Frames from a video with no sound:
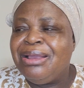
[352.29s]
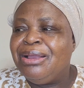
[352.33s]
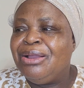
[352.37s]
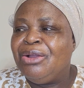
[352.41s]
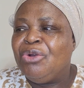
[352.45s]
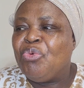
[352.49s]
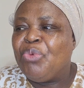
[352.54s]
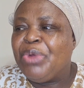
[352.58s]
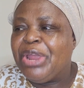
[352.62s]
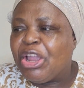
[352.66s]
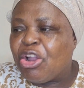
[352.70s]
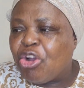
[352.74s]

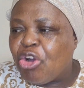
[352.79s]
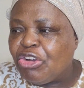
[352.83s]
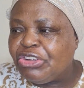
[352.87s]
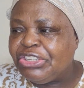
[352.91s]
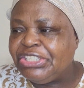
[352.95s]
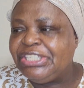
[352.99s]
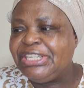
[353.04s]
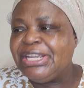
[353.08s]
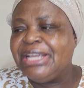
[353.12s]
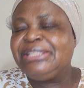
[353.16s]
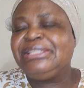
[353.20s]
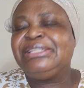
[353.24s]
we
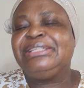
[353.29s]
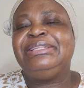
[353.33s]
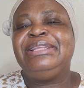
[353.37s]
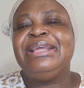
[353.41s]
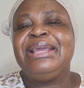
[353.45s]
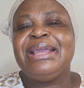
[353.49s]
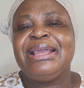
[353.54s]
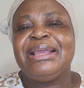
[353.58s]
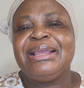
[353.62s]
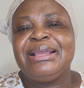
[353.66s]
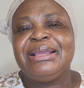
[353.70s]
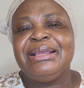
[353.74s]
congest
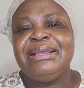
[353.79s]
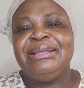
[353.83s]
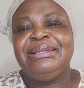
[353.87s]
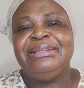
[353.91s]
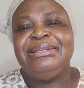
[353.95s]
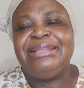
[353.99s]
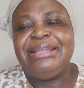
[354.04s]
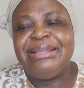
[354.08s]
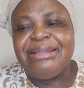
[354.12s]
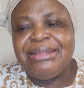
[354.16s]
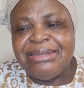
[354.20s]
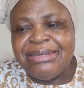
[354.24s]
there.
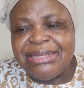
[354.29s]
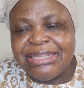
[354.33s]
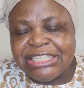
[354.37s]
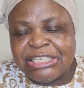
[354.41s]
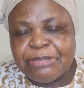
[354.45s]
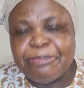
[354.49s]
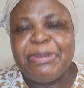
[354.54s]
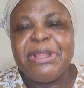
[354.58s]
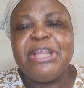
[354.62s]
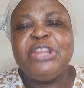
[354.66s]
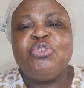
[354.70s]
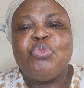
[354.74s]
The
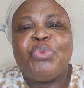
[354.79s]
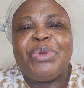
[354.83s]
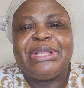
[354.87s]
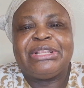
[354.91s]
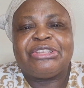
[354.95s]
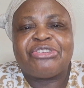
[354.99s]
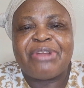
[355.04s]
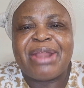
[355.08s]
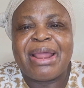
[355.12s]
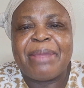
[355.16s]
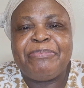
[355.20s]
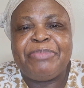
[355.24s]
spleen will
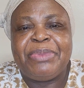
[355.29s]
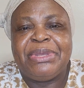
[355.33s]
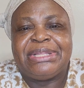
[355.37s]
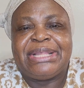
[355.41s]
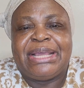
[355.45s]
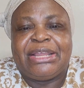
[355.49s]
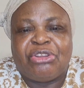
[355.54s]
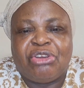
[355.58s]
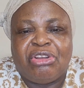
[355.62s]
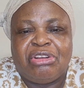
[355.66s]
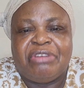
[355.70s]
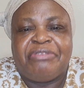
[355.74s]
trap it,
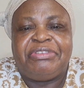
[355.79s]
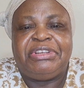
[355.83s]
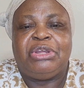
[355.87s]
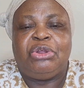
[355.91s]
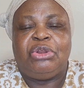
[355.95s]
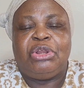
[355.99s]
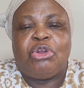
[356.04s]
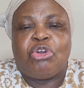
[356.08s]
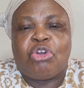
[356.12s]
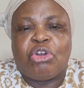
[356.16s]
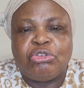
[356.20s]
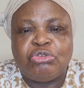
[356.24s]
and all of them
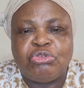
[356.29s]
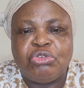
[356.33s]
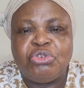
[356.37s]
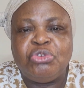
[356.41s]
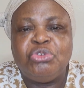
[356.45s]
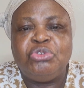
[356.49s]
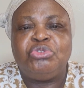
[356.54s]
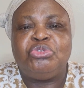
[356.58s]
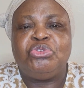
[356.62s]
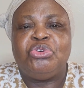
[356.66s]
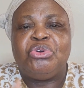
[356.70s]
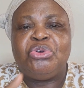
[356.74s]
will continue
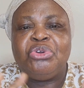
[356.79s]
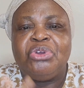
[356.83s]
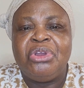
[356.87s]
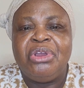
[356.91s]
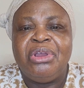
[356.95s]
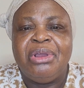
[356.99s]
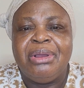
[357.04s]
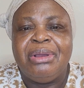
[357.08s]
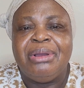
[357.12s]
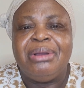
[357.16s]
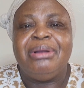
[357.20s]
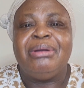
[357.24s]
to
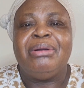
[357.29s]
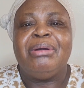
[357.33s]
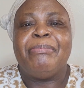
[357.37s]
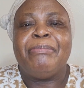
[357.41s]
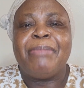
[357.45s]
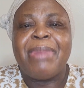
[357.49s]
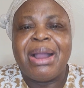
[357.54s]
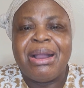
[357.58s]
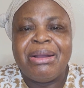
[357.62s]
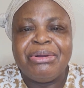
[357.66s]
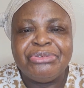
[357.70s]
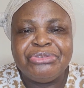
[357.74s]

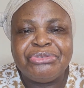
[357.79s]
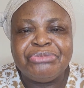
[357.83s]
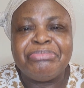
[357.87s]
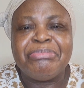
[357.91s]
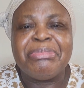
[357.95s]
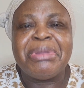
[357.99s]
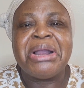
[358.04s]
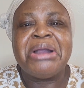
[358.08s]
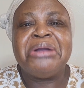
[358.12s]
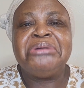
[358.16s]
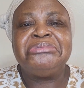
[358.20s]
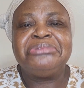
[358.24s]
mount,
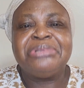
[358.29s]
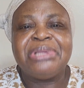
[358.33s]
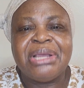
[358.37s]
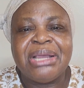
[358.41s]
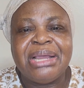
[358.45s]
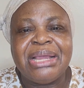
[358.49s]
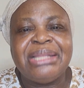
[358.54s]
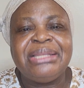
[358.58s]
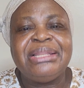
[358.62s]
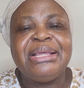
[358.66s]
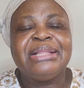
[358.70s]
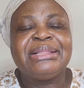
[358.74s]

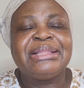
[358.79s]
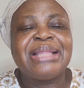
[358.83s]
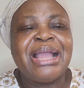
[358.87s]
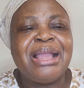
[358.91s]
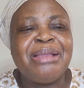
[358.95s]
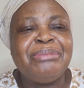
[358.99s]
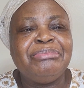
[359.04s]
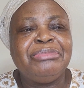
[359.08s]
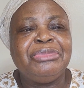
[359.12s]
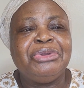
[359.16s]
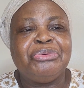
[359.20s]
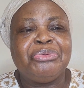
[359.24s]
and the
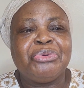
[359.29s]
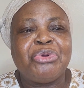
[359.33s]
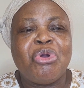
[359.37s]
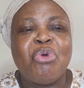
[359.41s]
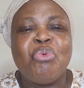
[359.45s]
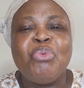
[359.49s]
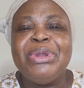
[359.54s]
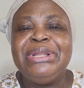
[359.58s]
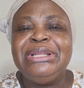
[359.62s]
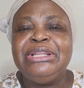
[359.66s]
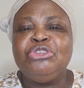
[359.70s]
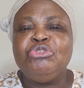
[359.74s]
time will come
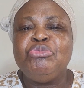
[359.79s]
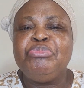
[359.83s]
when it will